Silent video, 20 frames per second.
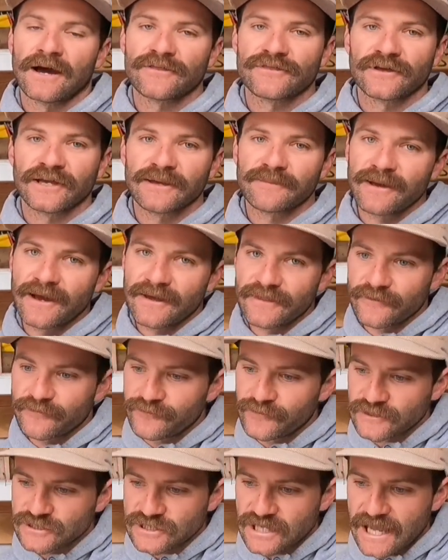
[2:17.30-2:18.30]
I think about the
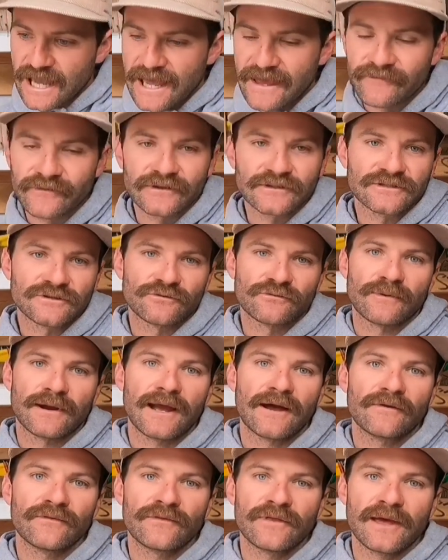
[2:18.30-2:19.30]
fish having to
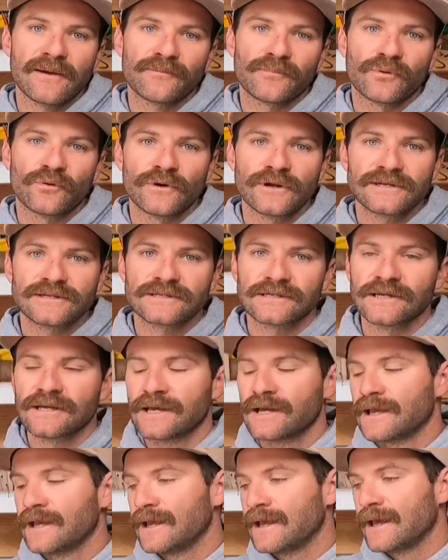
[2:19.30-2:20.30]
round that point,
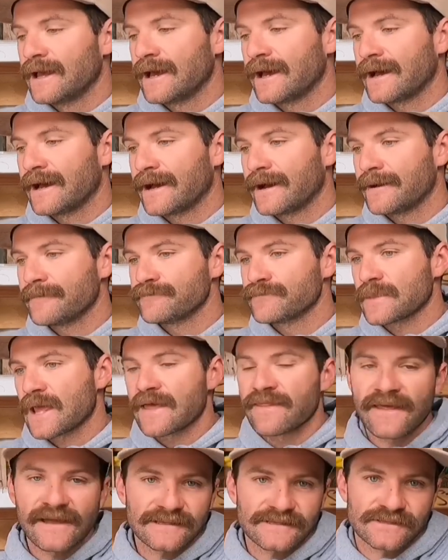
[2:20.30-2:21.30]

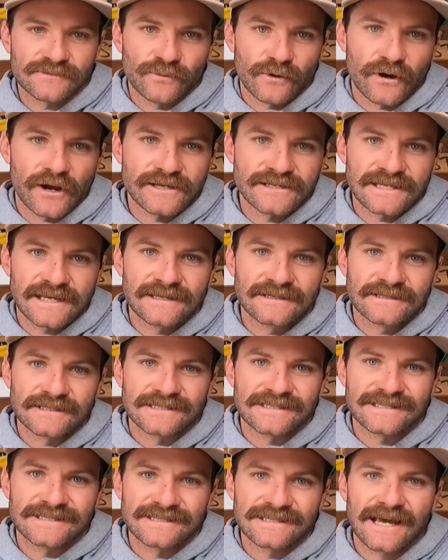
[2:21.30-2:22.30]
and that's where I tend
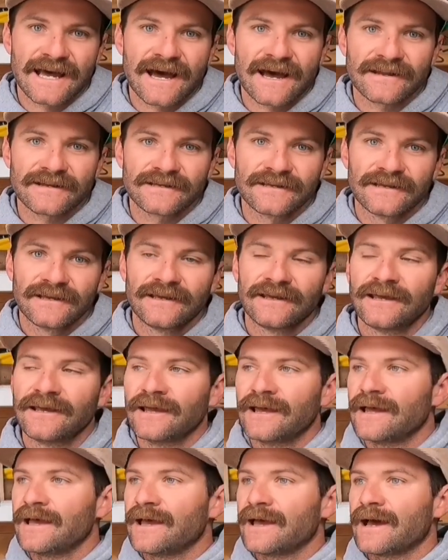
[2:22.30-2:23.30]
to start.
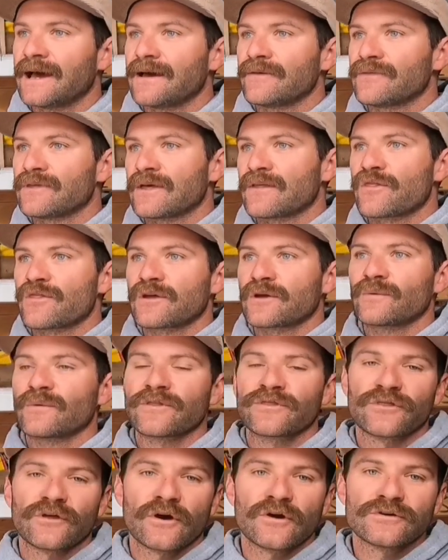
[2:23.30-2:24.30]
The other thing
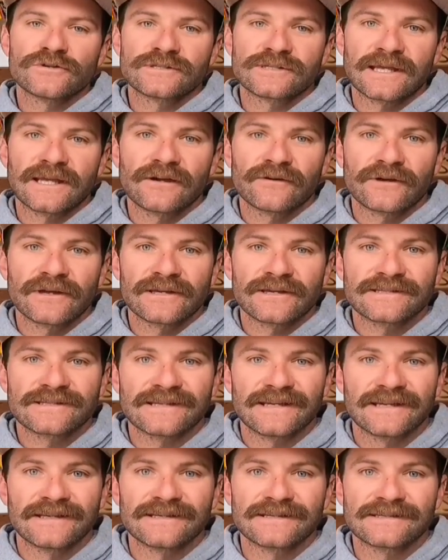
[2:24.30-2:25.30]
with those
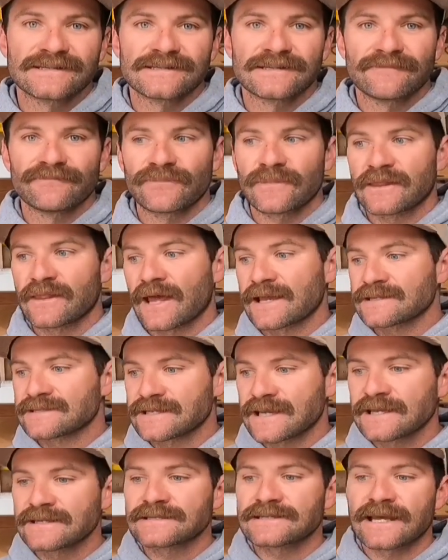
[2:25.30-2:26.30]
areas is they
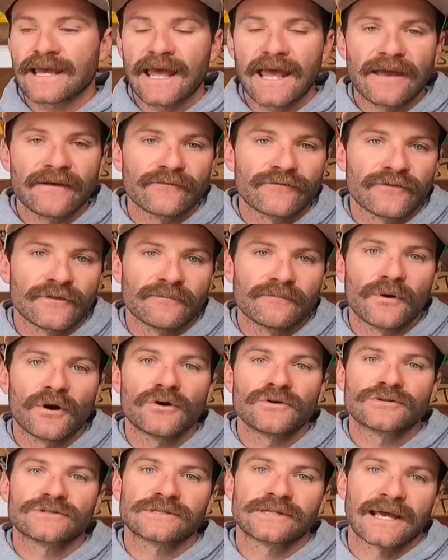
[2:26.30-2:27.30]
tend to have the
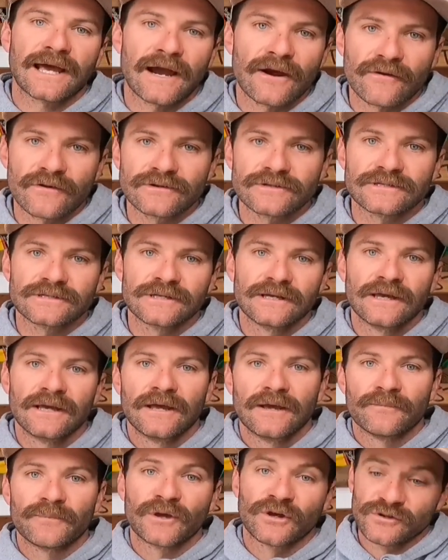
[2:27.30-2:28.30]
most current
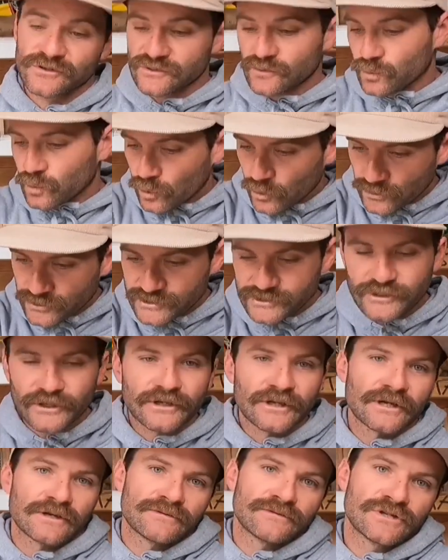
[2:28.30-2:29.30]
because the water's
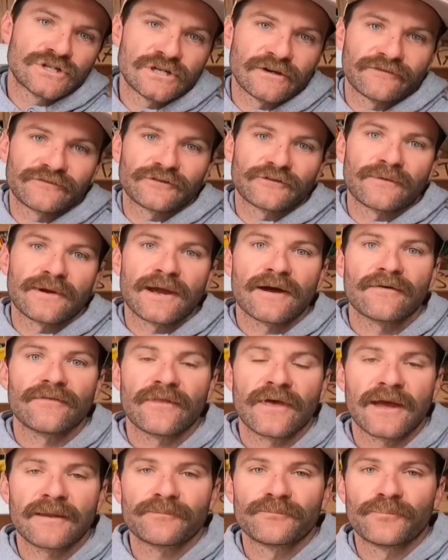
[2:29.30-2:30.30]
got to shift
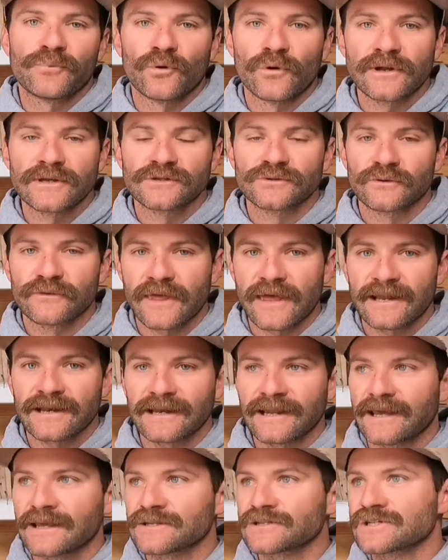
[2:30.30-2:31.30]
around that point or that
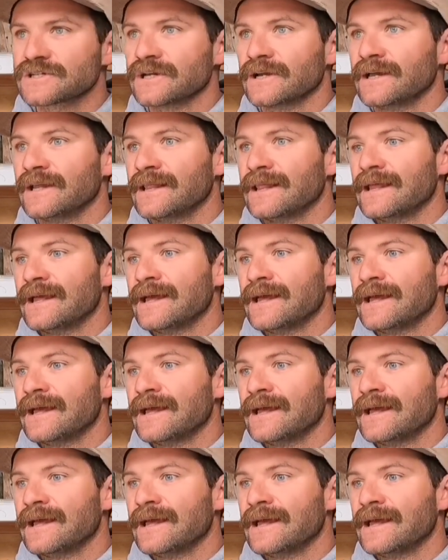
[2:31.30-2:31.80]
ledge.